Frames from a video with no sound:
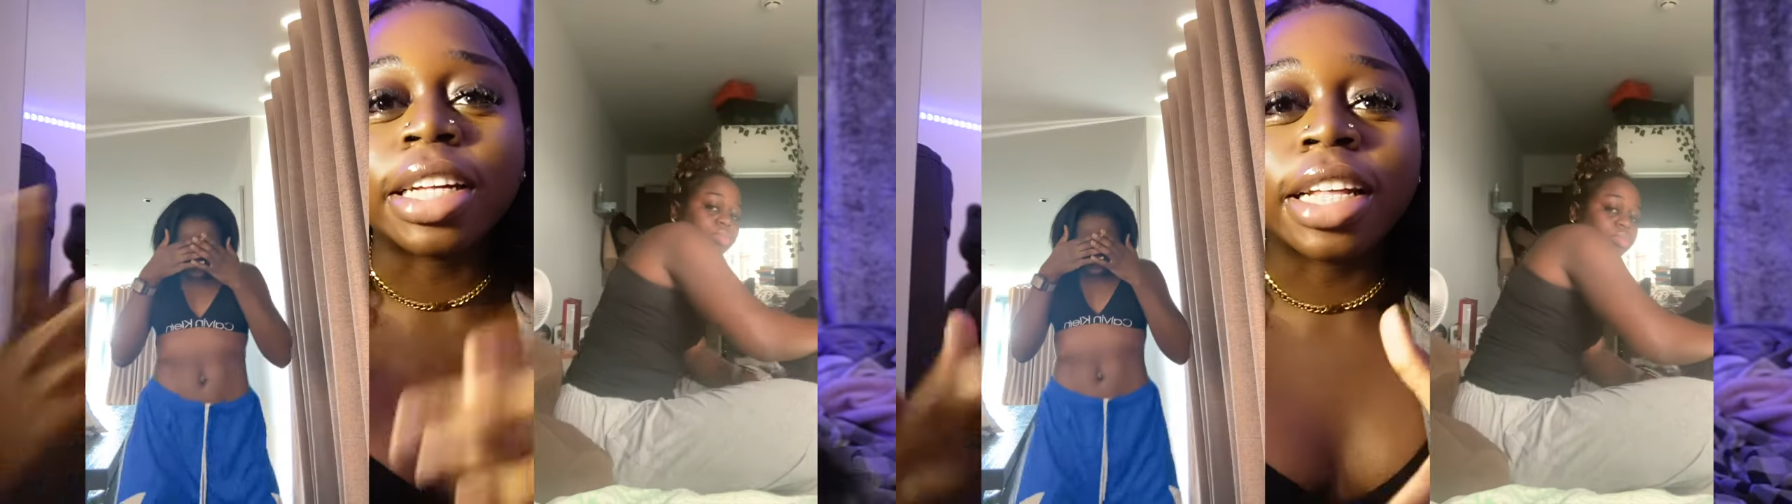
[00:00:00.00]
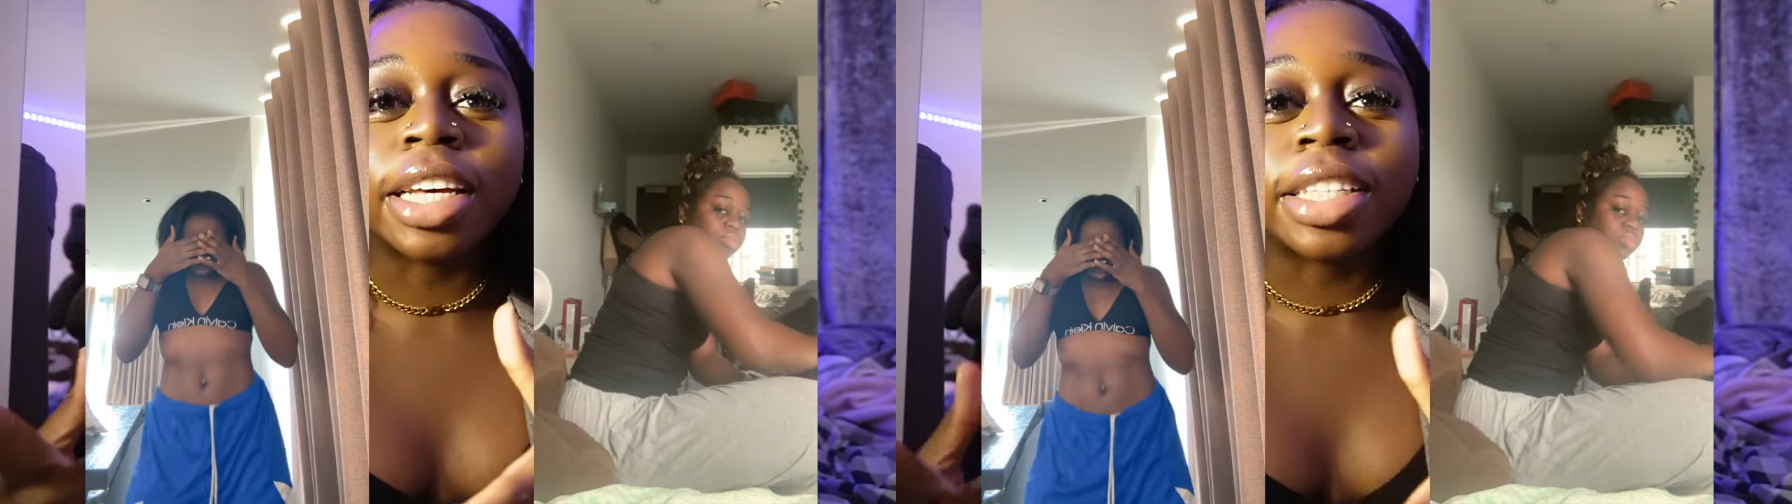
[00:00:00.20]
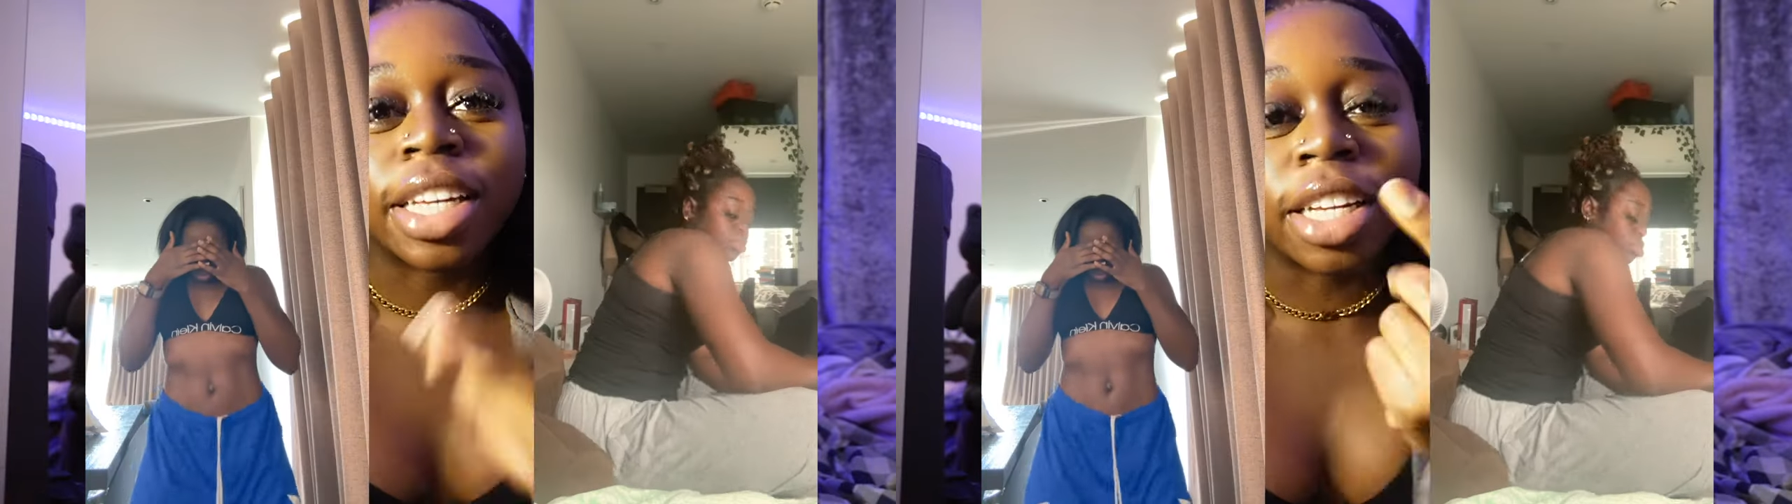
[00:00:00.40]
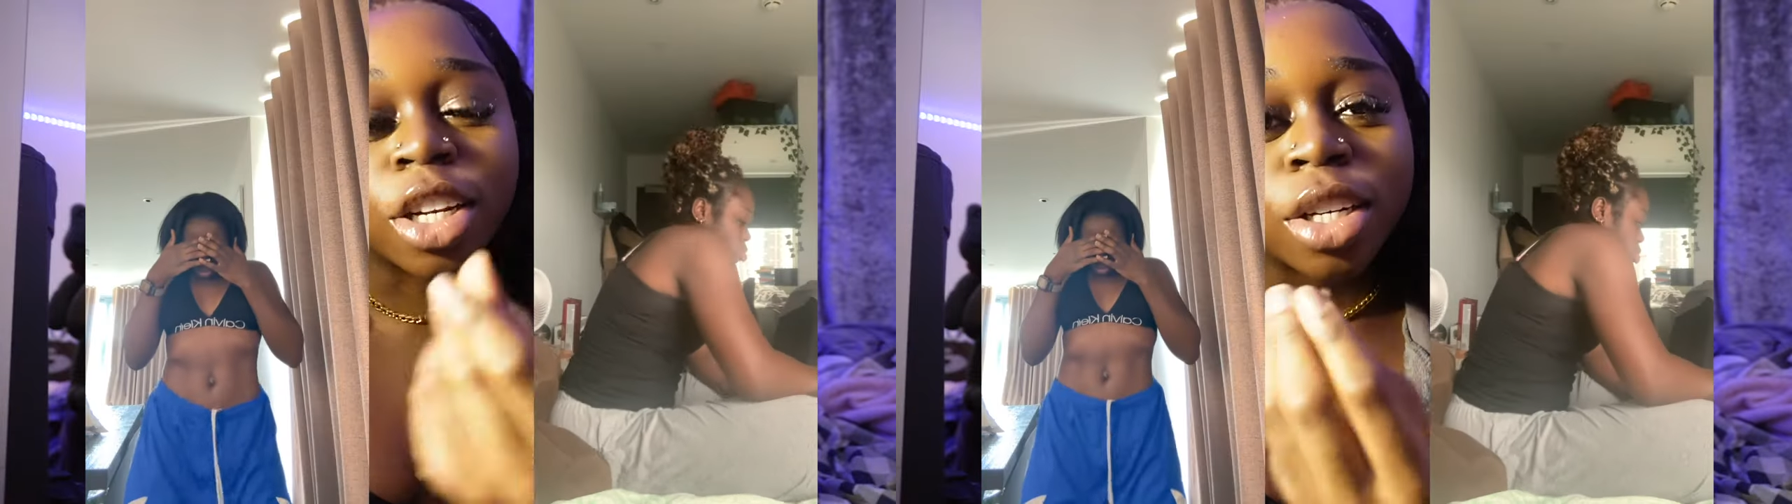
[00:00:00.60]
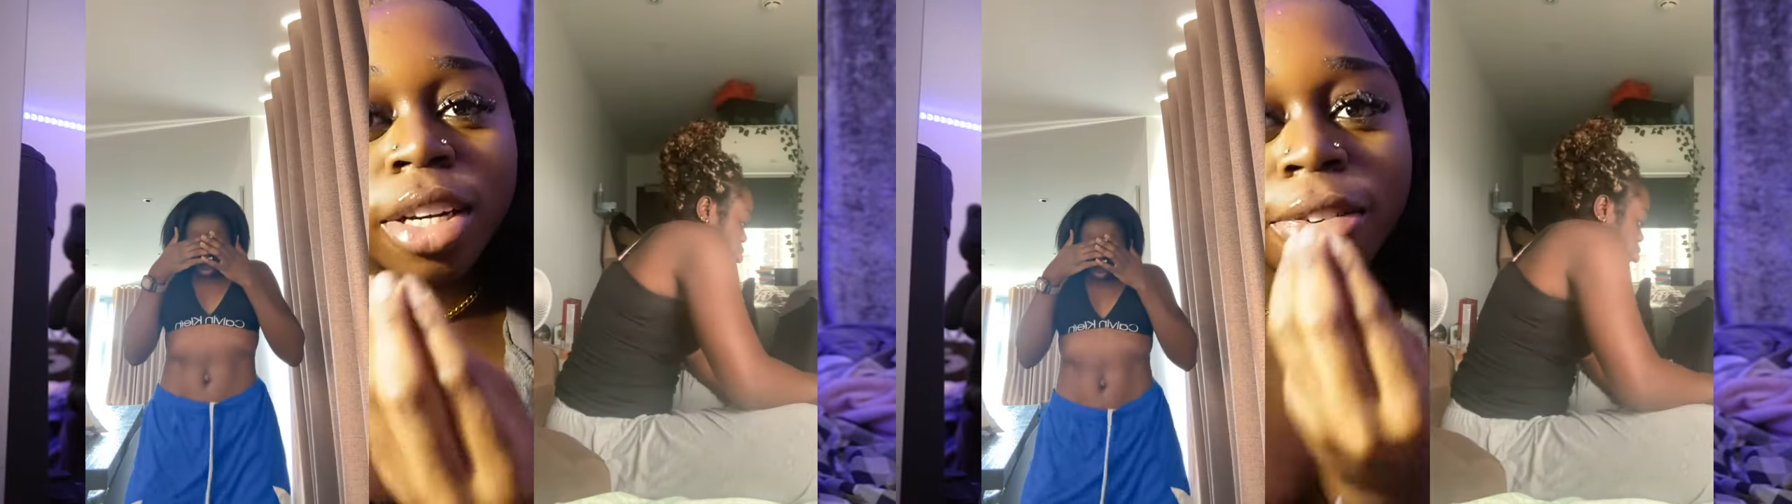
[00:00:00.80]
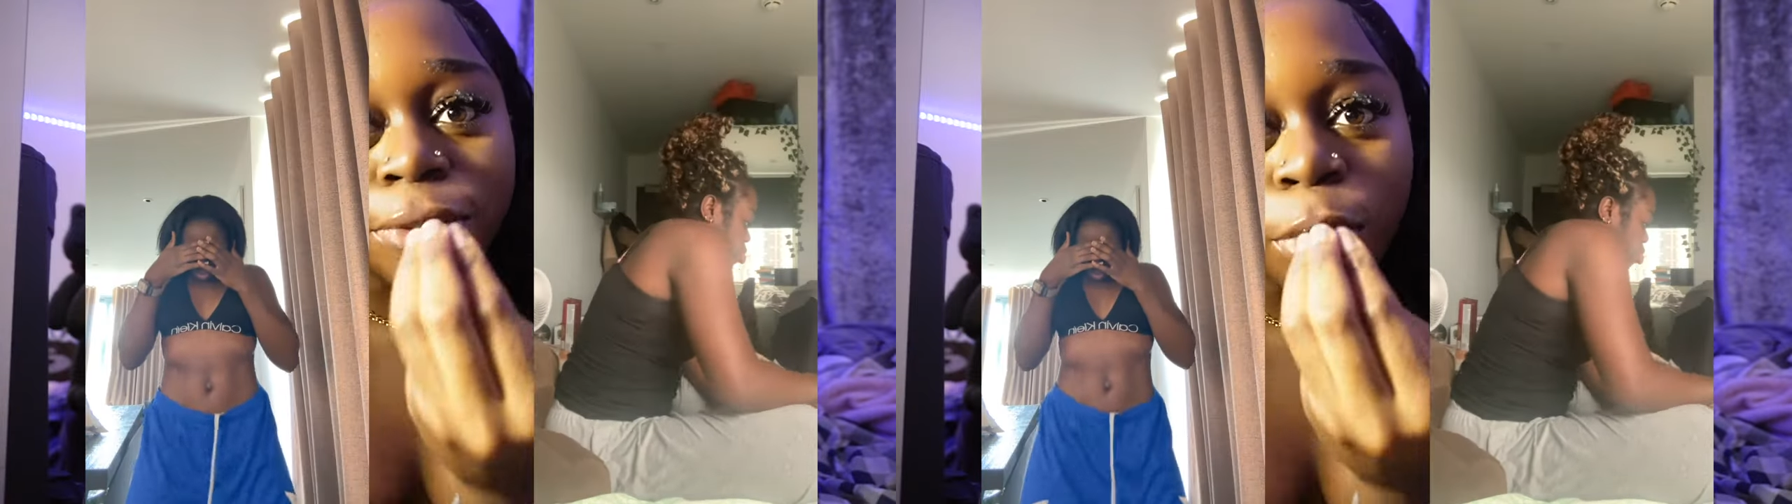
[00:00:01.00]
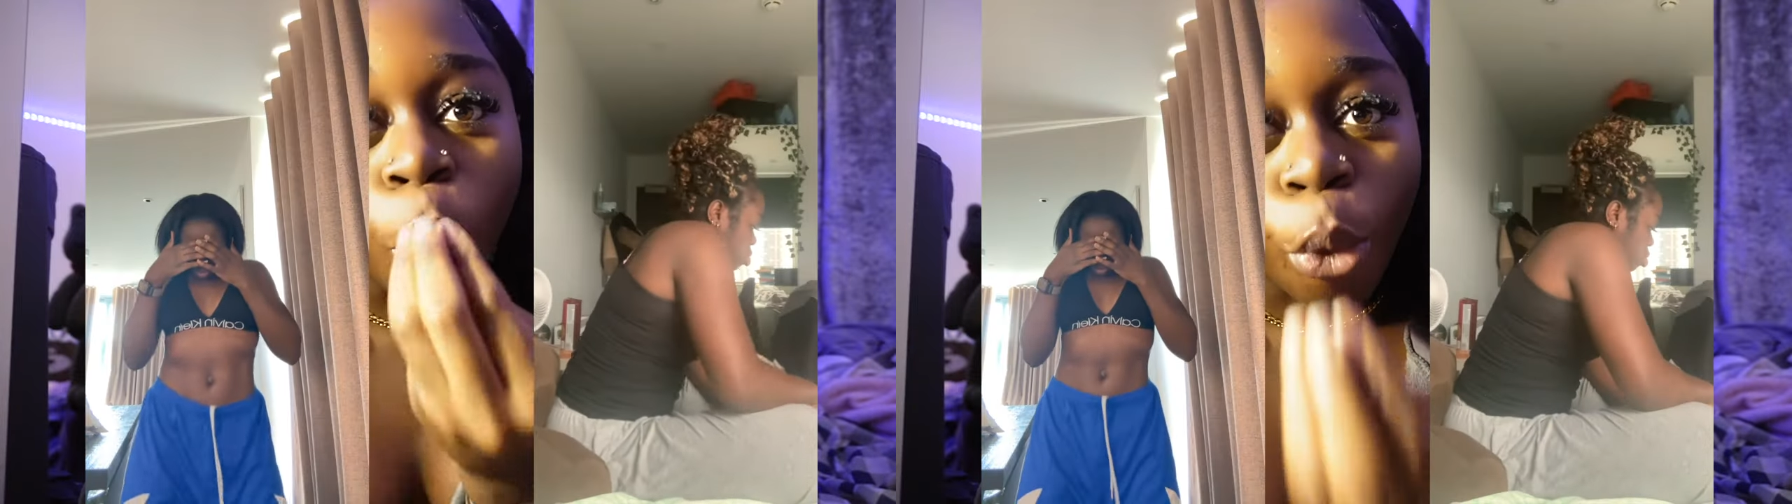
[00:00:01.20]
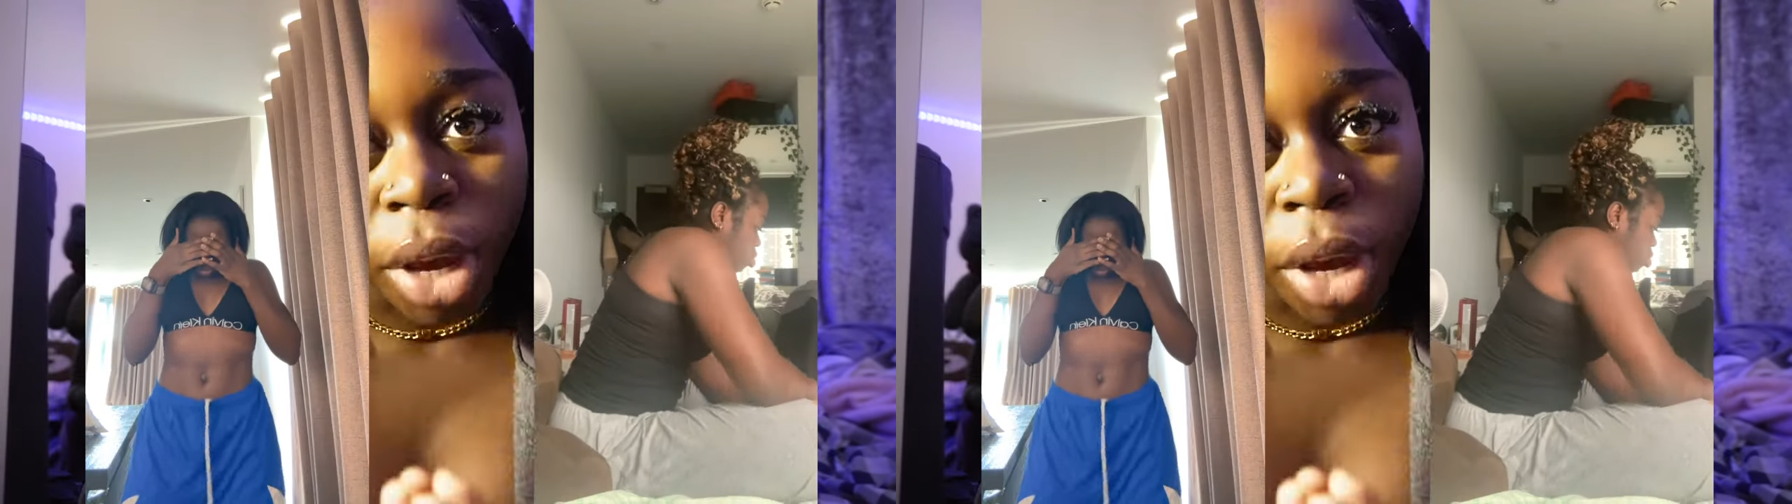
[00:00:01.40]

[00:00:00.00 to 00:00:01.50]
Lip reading: this in literally 4